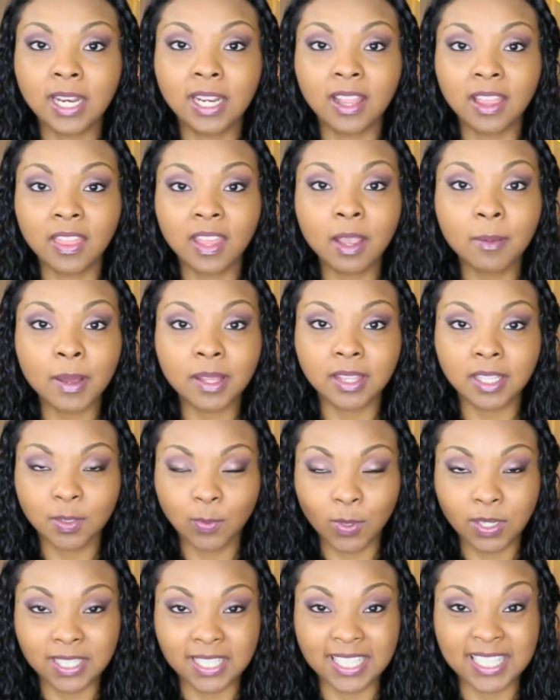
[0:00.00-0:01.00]
And the thing about this
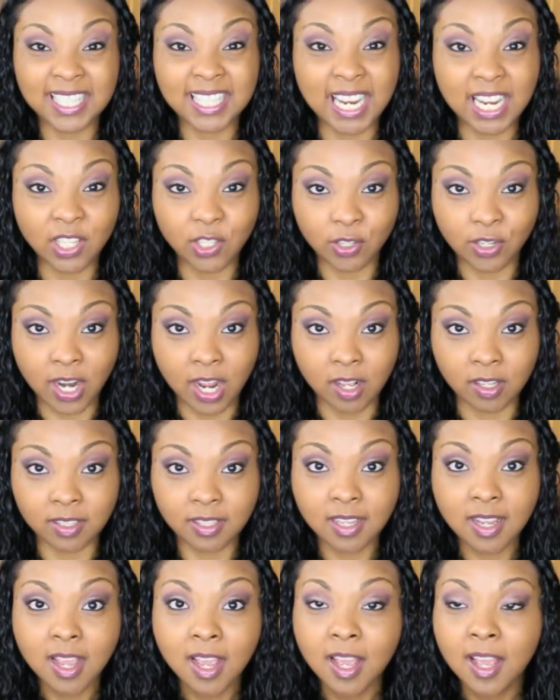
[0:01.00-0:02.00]
one is it stains your nails.
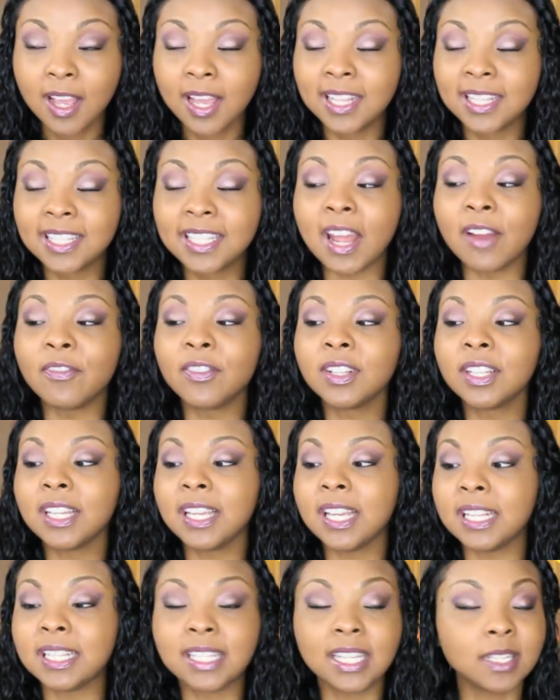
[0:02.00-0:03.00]
It's
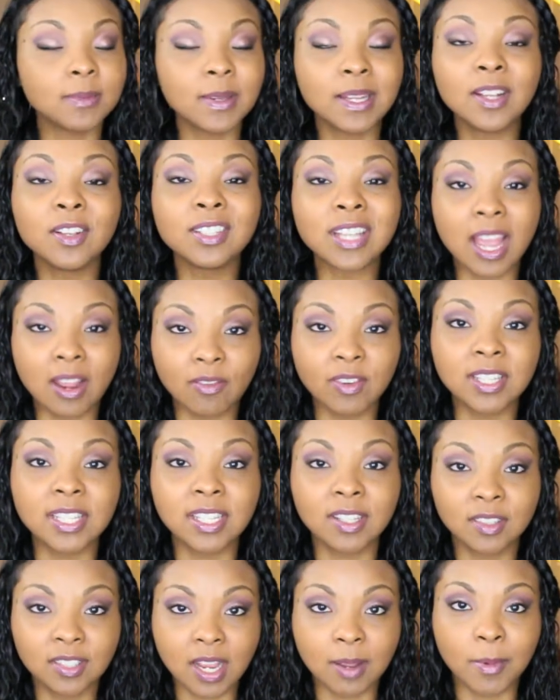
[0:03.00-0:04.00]
definitely, it stains my nails every
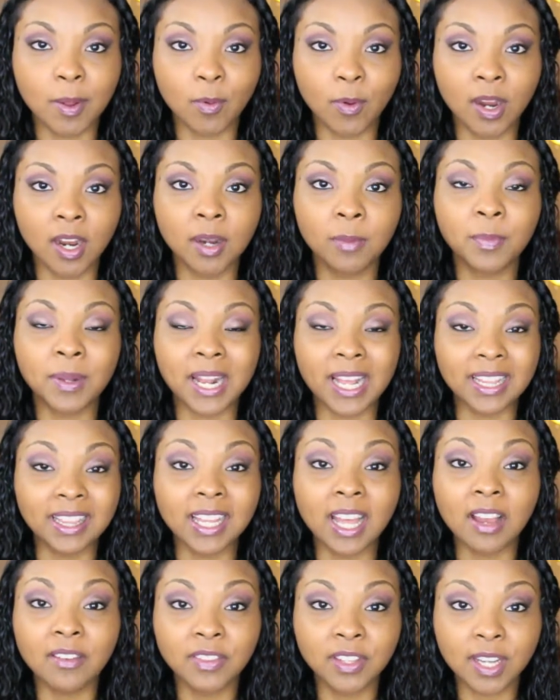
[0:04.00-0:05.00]
single time I wear it, but I
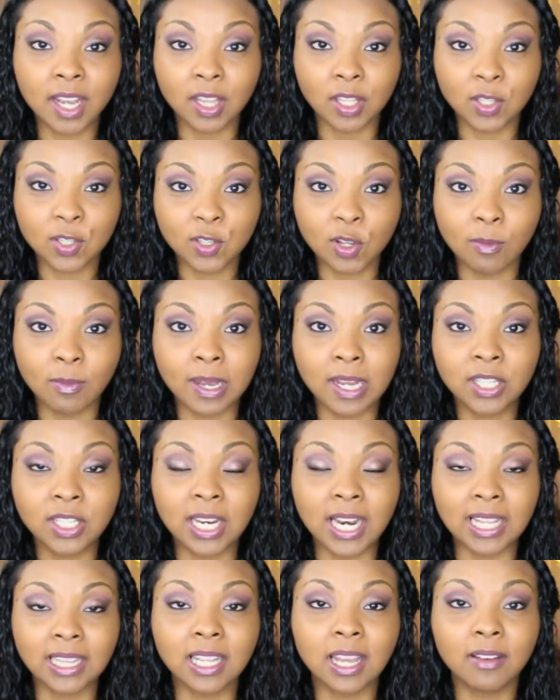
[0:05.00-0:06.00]
love the color so much,
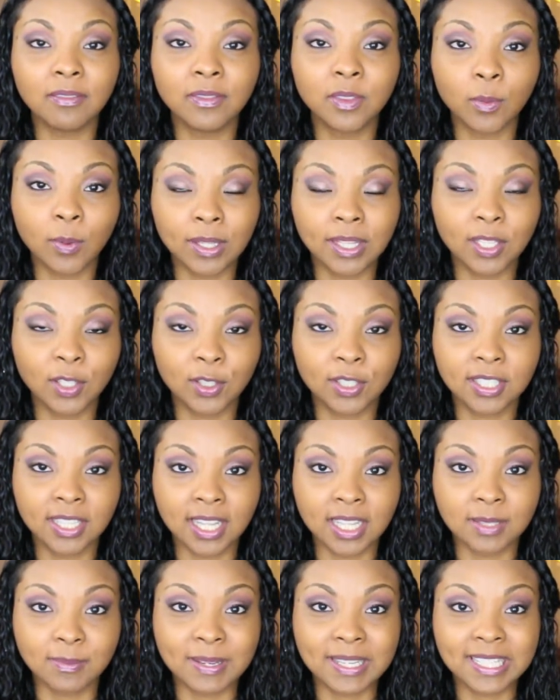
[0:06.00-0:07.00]
and I love the way that it looks
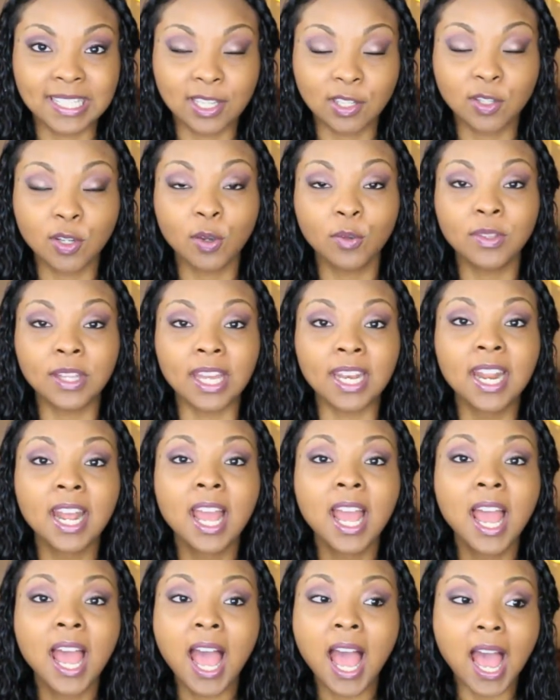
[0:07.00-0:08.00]
against my skin tone that
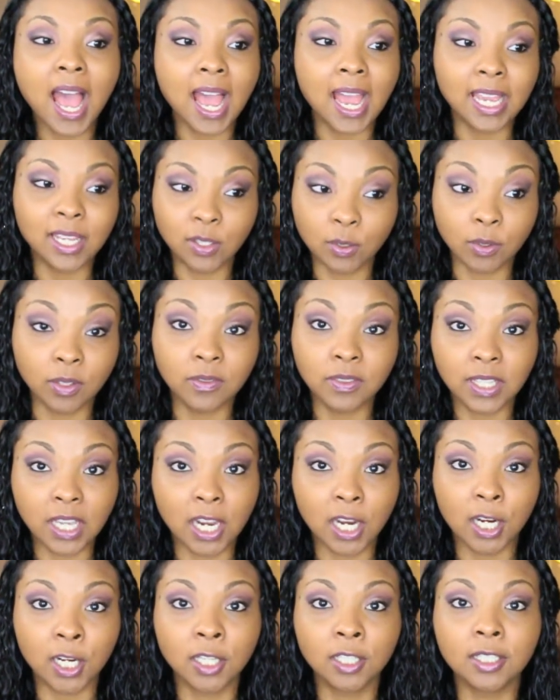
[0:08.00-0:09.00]
I don't even
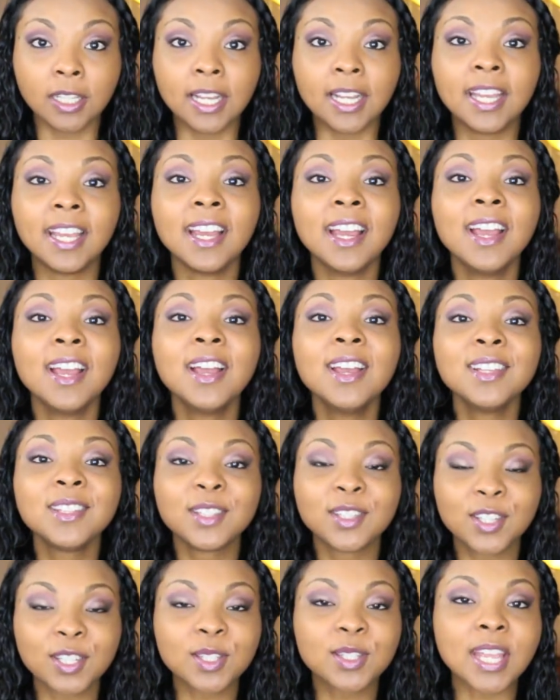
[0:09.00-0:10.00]
care. Like,
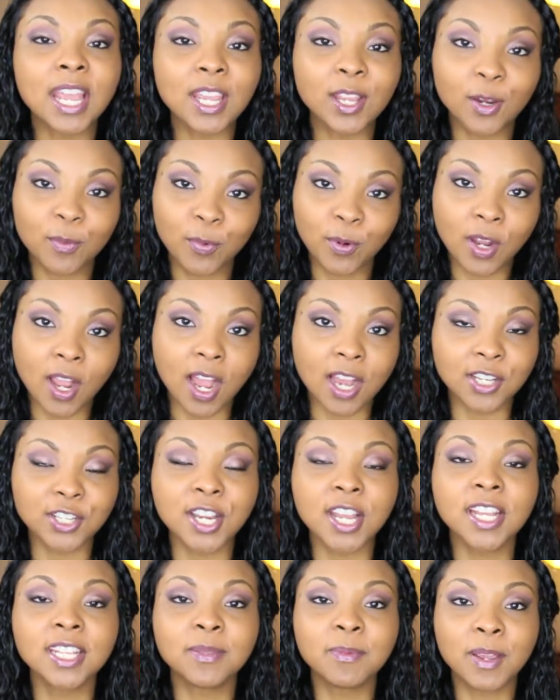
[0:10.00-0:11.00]
so just take your precautions.